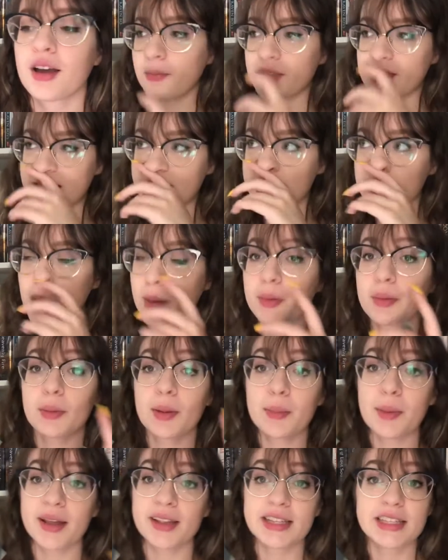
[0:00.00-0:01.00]
This is probably
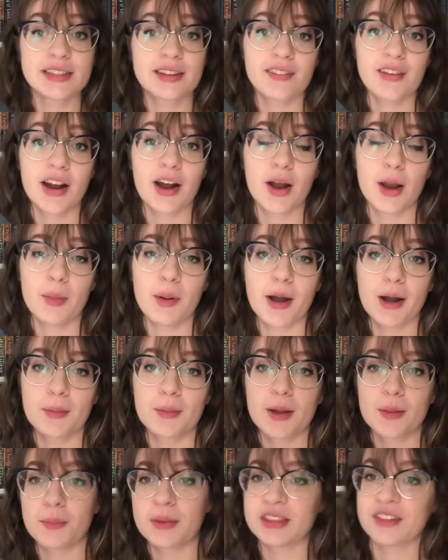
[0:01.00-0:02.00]
my least favorite Harry Potter
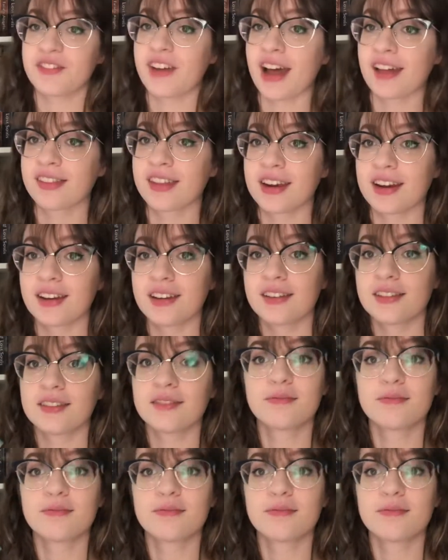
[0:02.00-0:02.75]
book, but the fact that it